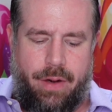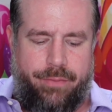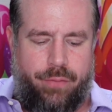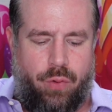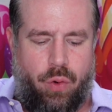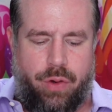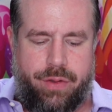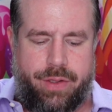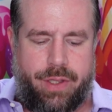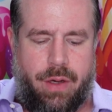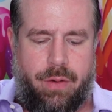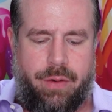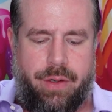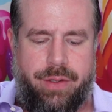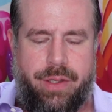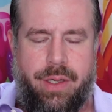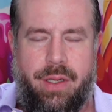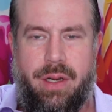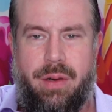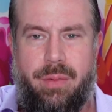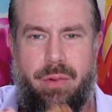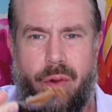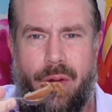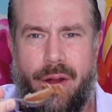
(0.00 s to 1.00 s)
Of course, I'll
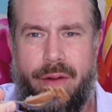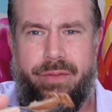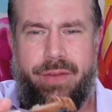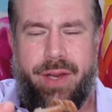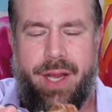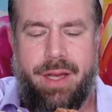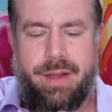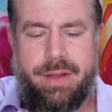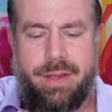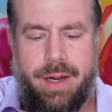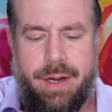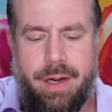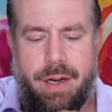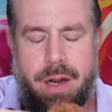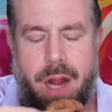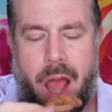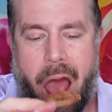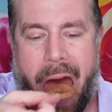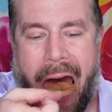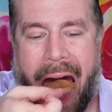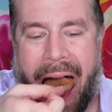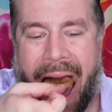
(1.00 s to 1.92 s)
continue to do FDA standard.